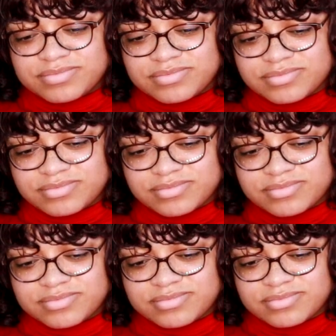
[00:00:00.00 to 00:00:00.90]

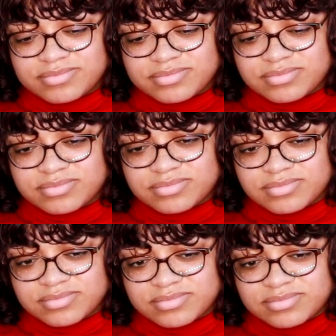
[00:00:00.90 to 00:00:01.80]

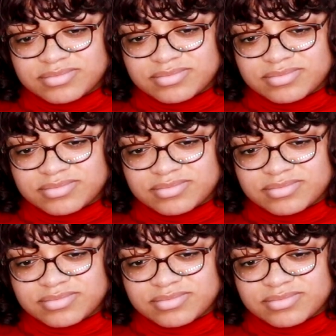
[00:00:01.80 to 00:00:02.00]
No words are spoken by the person on screen.